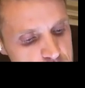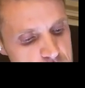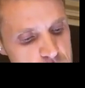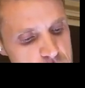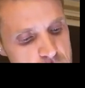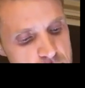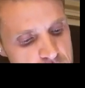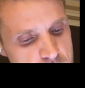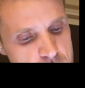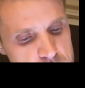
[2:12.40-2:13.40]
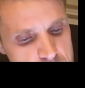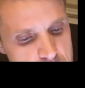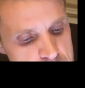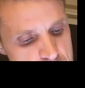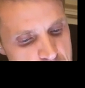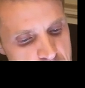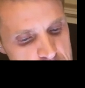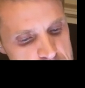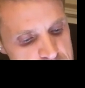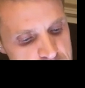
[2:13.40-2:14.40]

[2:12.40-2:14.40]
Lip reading: that we don't get confused, right? The mass,